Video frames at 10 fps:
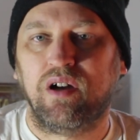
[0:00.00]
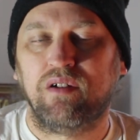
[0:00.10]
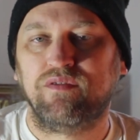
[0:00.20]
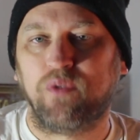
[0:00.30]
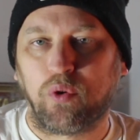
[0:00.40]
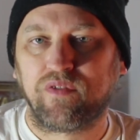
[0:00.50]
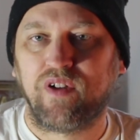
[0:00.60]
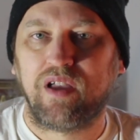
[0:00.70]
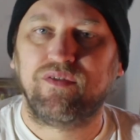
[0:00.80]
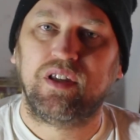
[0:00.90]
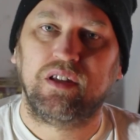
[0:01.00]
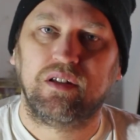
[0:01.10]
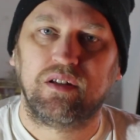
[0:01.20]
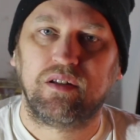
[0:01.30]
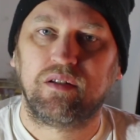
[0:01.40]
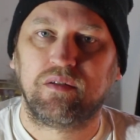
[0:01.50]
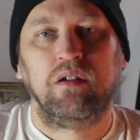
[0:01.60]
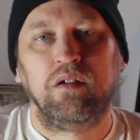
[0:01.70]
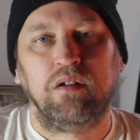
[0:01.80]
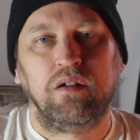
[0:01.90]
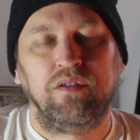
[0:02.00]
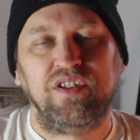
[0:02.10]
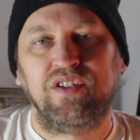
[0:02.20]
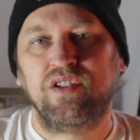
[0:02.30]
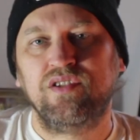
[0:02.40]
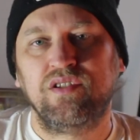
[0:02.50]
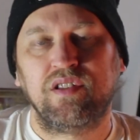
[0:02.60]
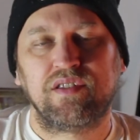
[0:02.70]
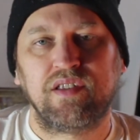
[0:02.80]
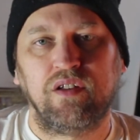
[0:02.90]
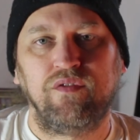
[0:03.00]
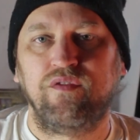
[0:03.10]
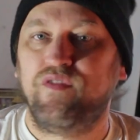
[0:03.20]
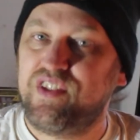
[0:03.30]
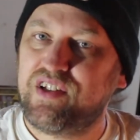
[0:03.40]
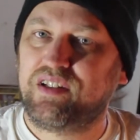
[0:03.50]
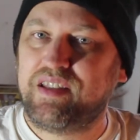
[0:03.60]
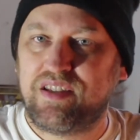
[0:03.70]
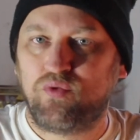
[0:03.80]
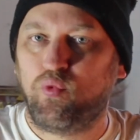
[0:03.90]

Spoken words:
for 5e. The dungeon itself physically is